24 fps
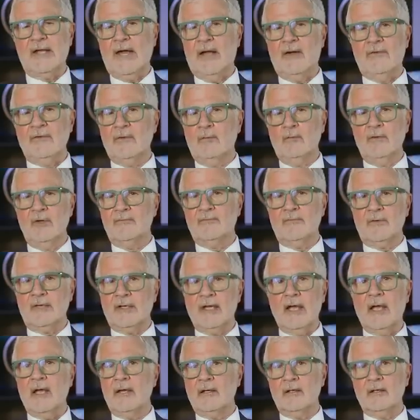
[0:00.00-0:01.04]
now that we
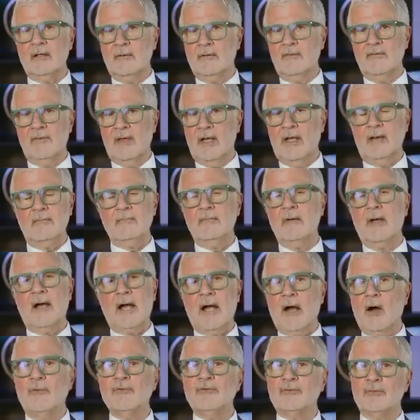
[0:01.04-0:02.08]
forget that
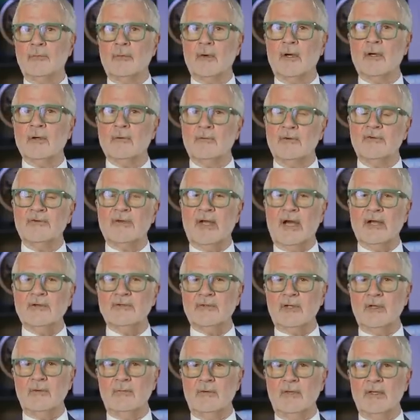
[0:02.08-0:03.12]
housework was
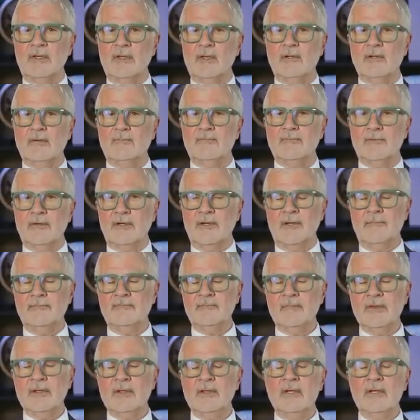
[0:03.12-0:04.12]
actually really good for you.